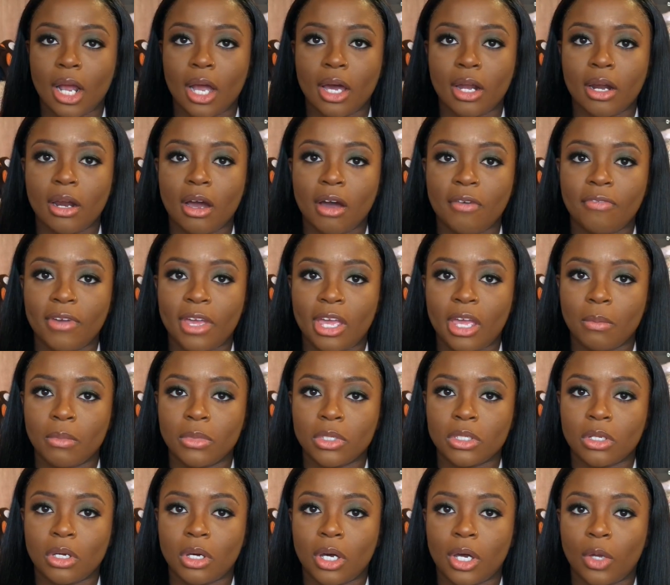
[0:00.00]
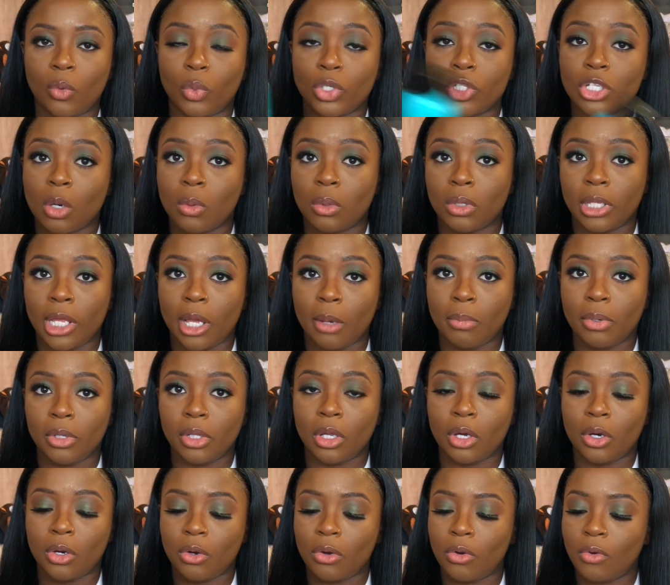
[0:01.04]
got it off of Amazon, which I will link
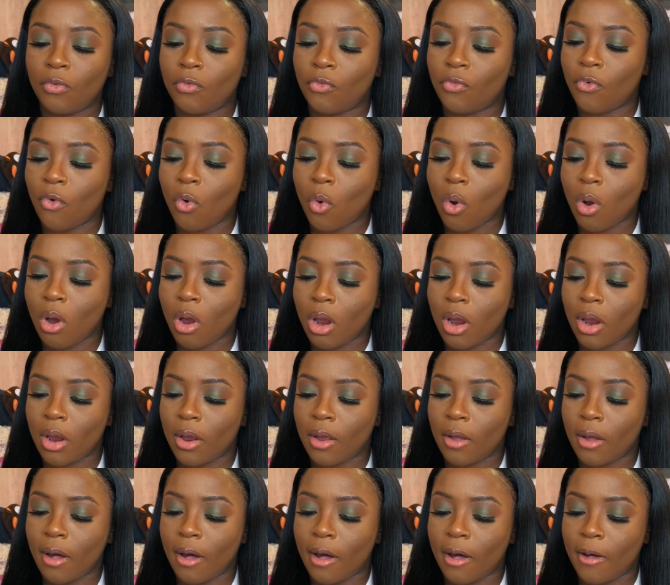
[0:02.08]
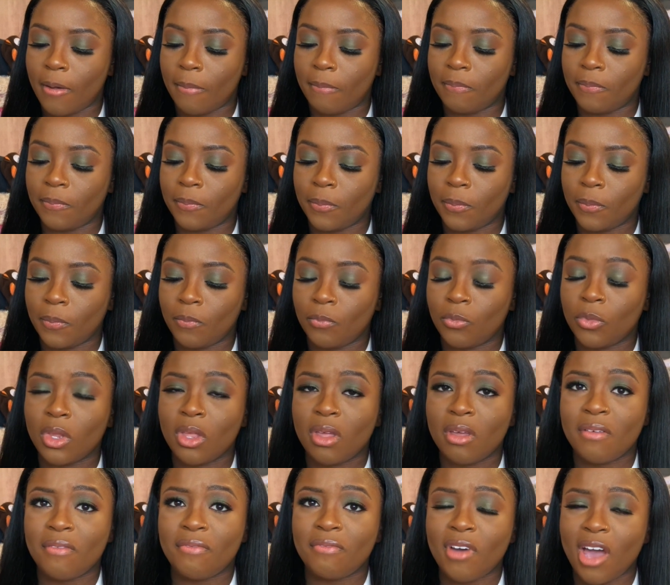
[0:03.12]
below, for
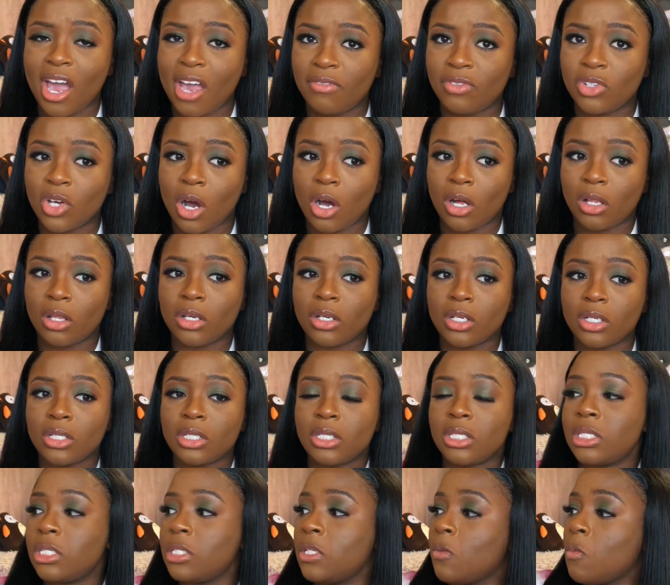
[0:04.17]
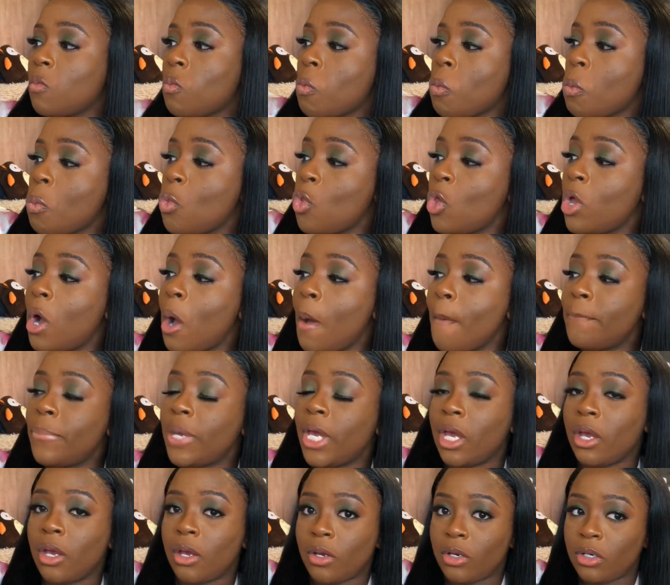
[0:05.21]
$5
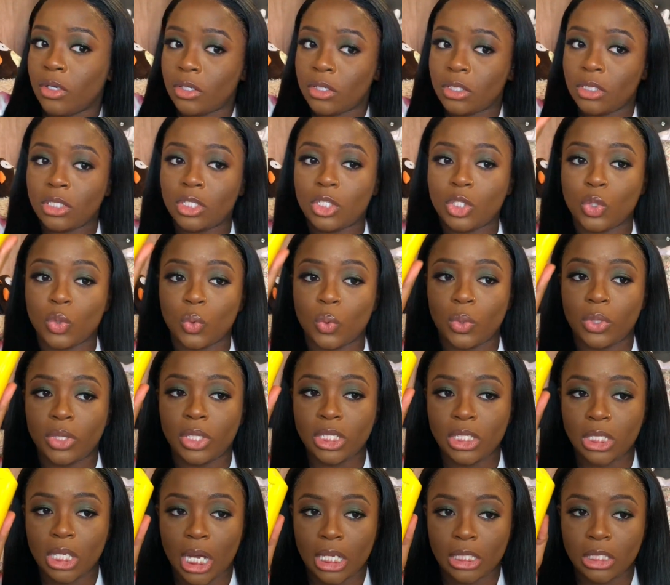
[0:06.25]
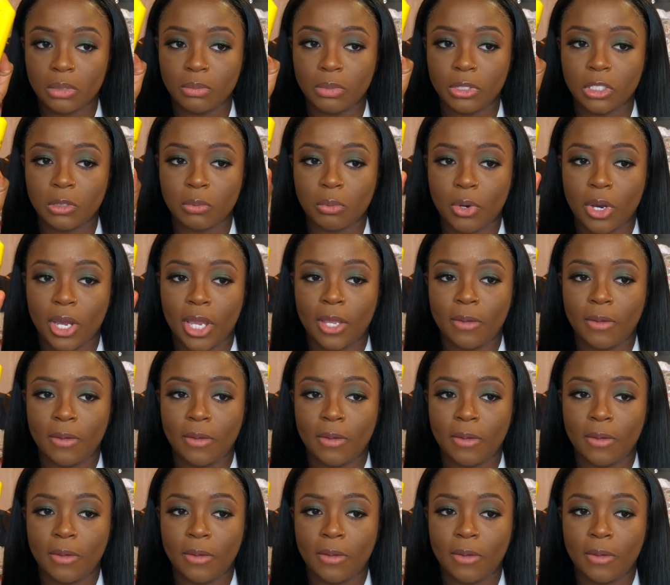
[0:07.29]
compared to this got to be spray.